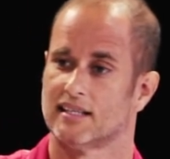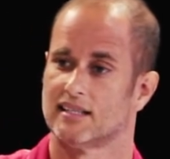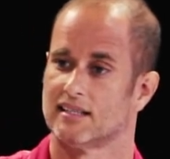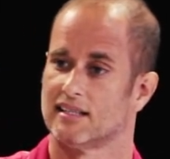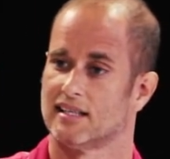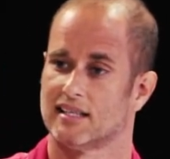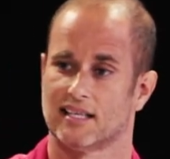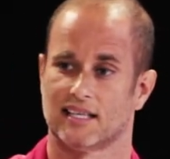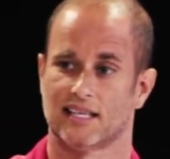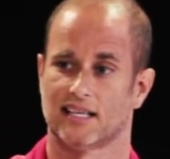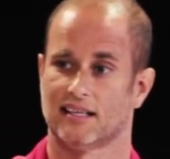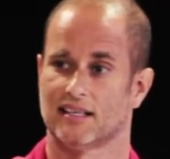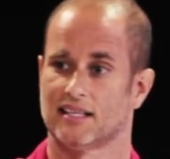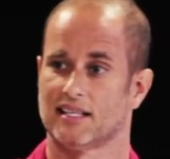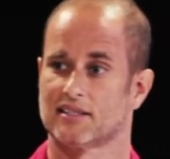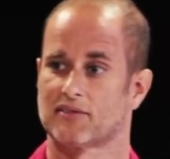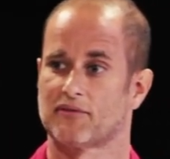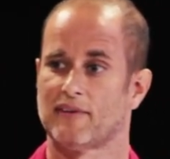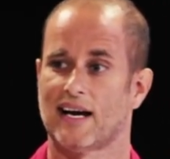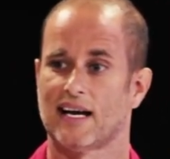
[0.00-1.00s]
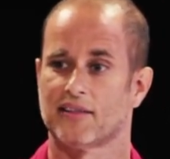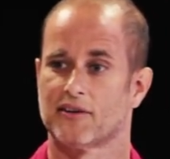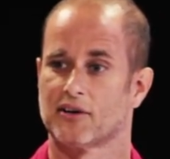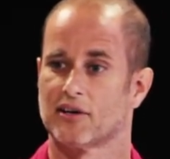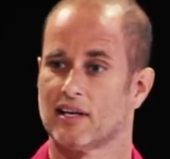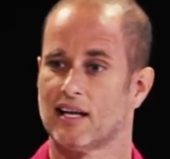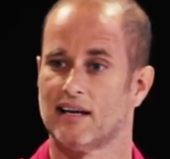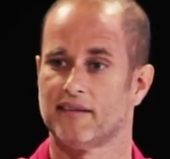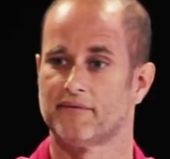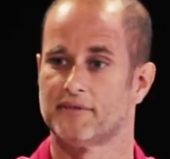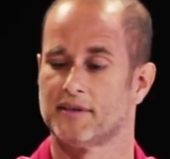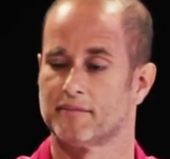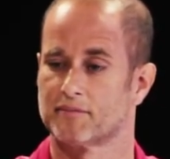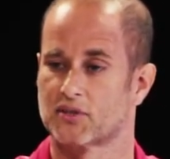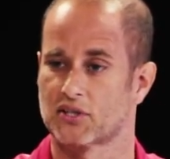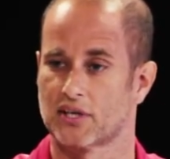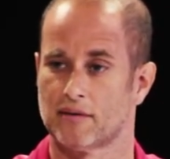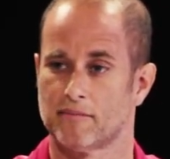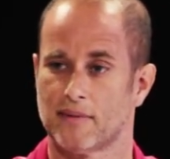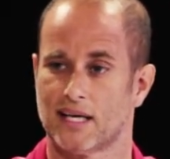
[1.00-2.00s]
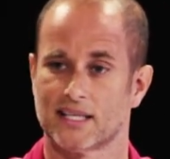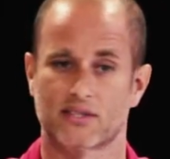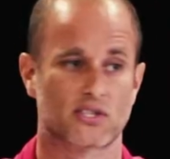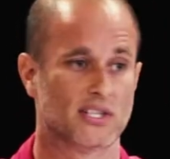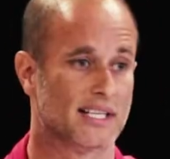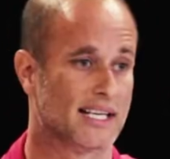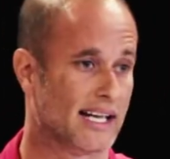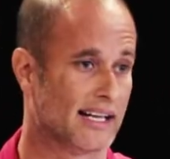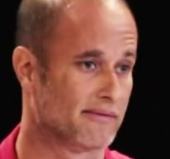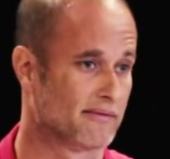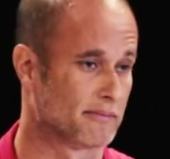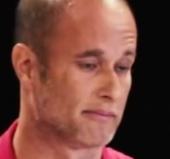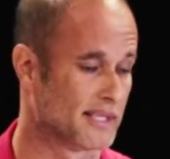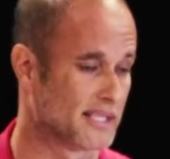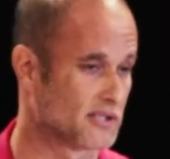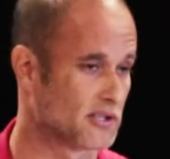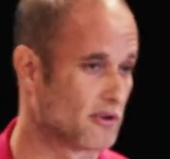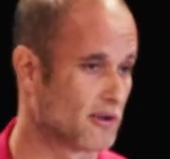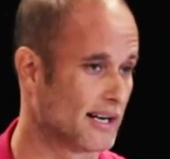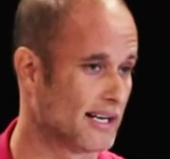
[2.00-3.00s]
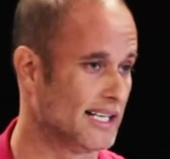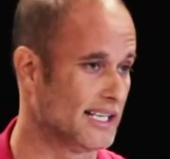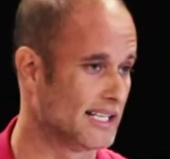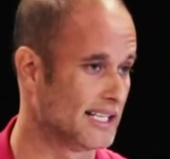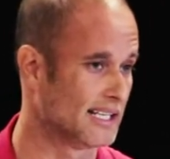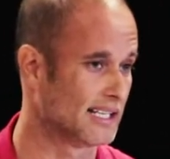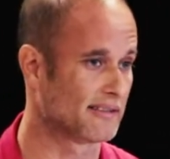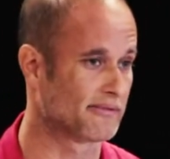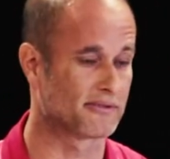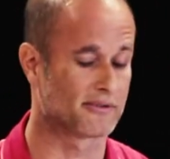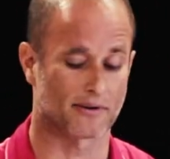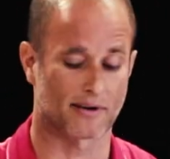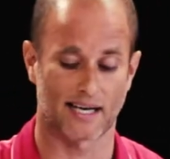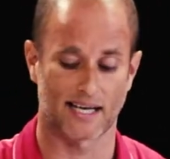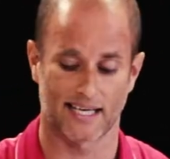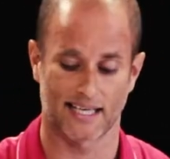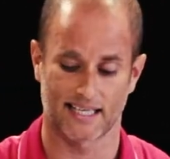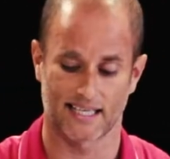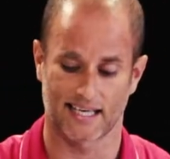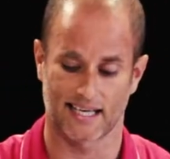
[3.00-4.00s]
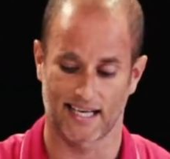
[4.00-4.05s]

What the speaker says: his father loved him so much he gave him this great gift, right?